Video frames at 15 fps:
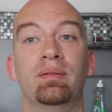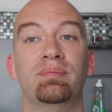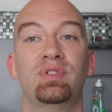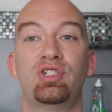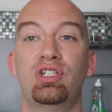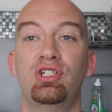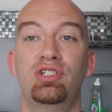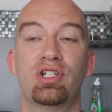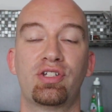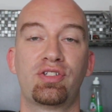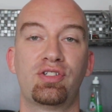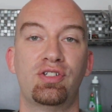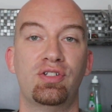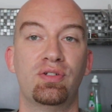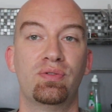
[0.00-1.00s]
She
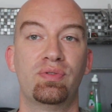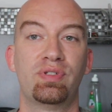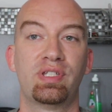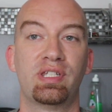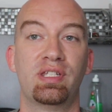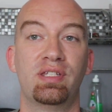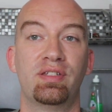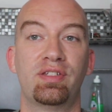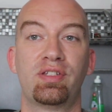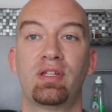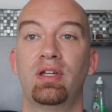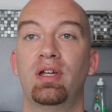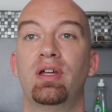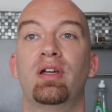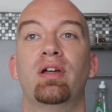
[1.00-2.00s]
just
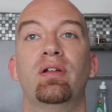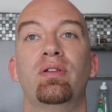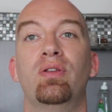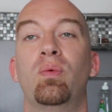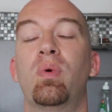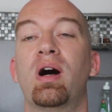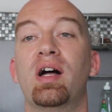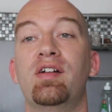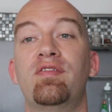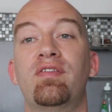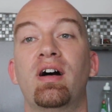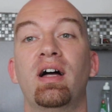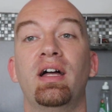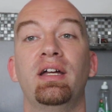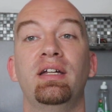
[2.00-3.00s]
uses the
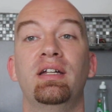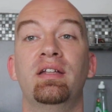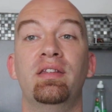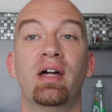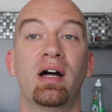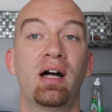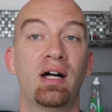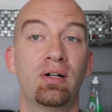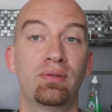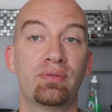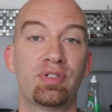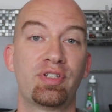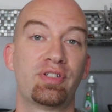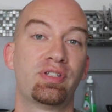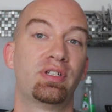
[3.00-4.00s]
Wi-Fi in the
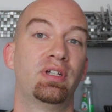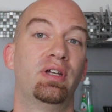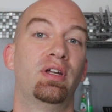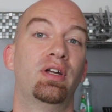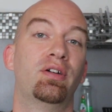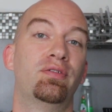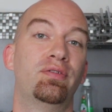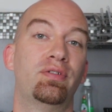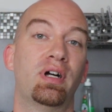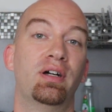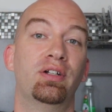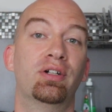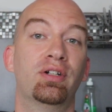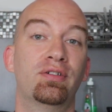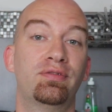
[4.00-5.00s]
house
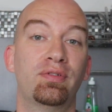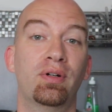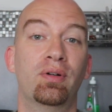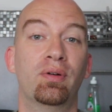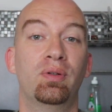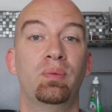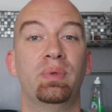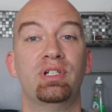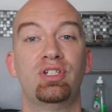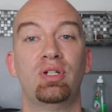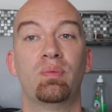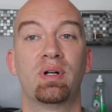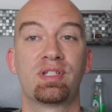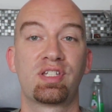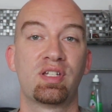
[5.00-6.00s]
on her phone when she
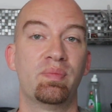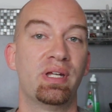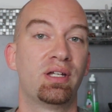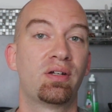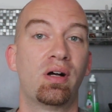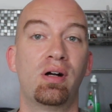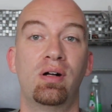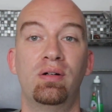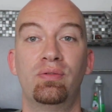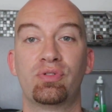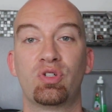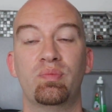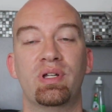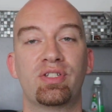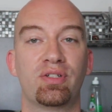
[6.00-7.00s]
wants to make calls
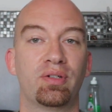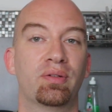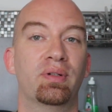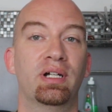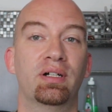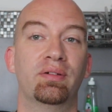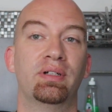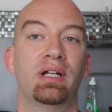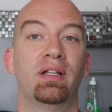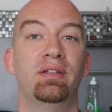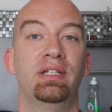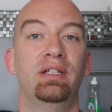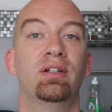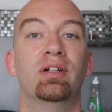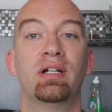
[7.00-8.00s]
or messing around
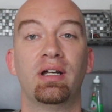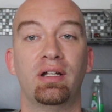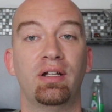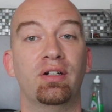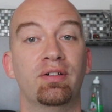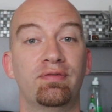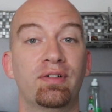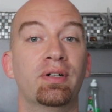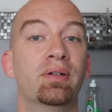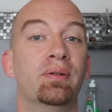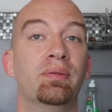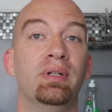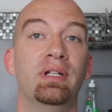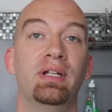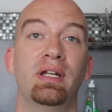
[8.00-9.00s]
on the internet on her
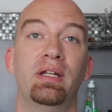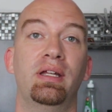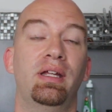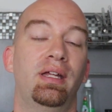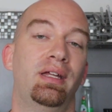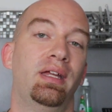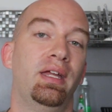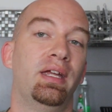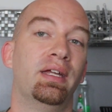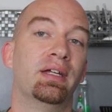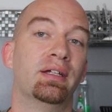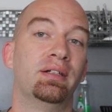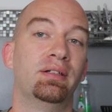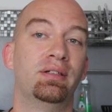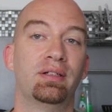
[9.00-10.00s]
phone.
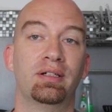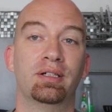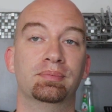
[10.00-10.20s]
And